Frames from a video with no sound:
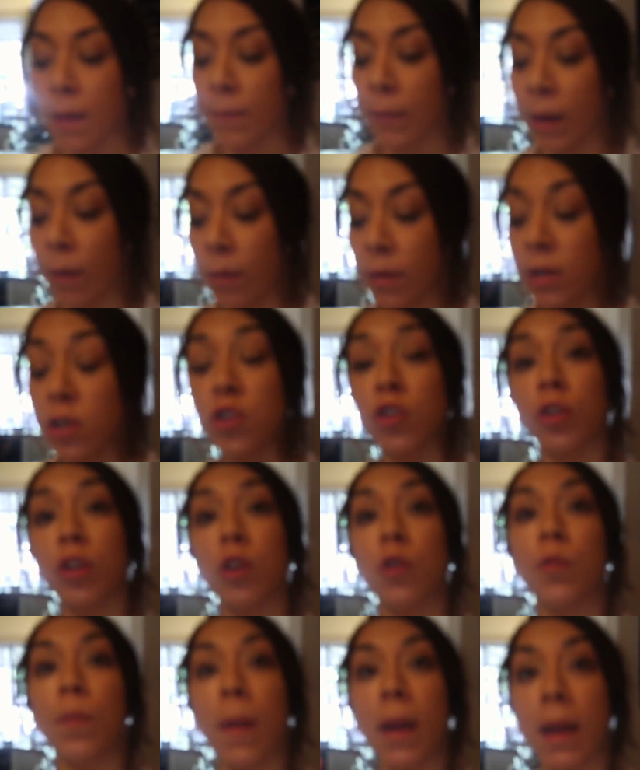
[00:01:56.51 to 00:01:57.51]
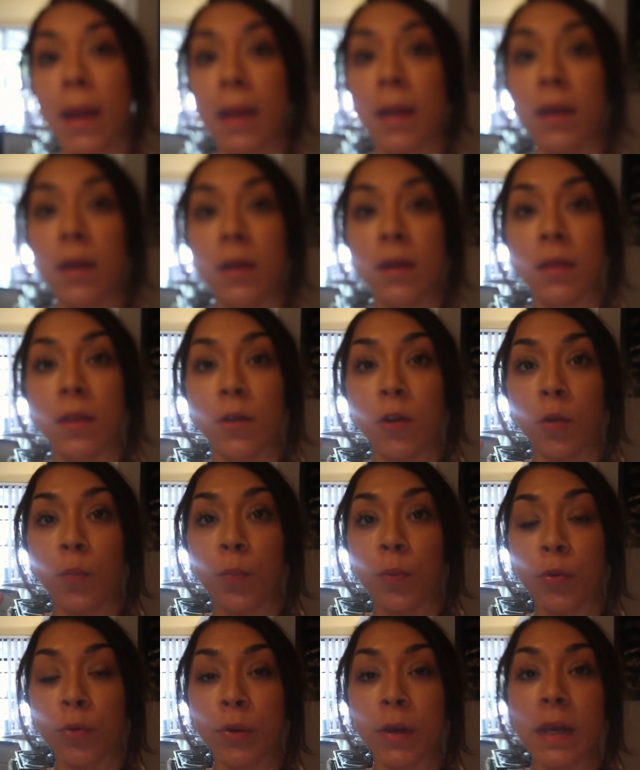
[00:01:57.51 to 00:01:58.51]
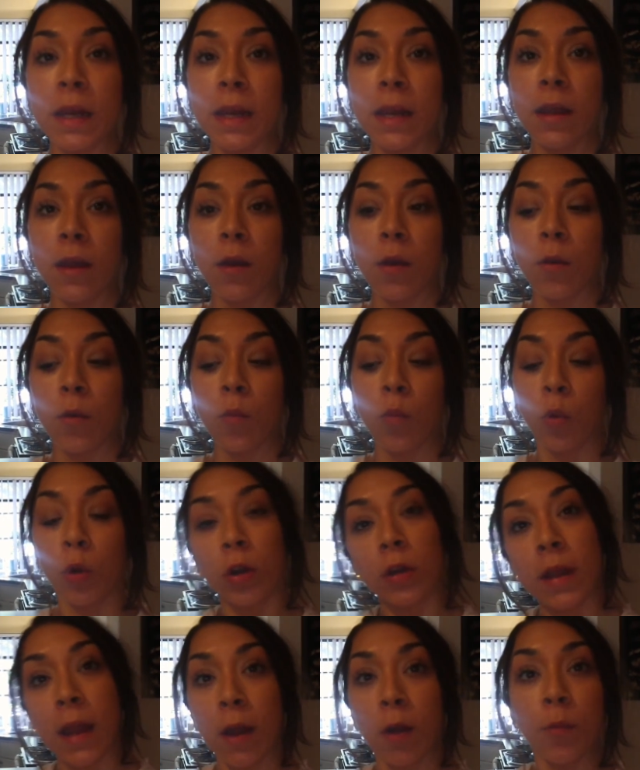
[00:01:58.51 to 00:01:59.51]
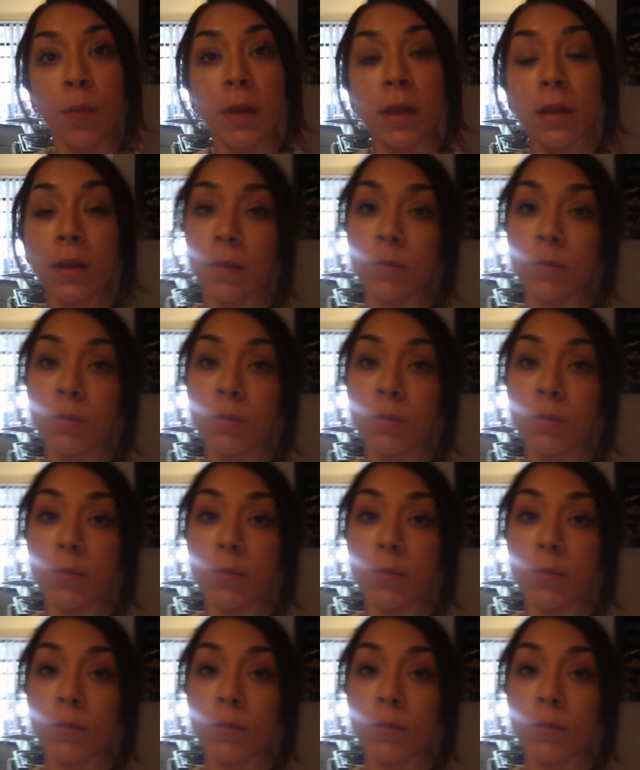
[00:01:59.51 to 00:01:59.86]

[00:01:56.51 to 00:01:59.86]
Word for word: but I wanted to show you my little pre-workout meal.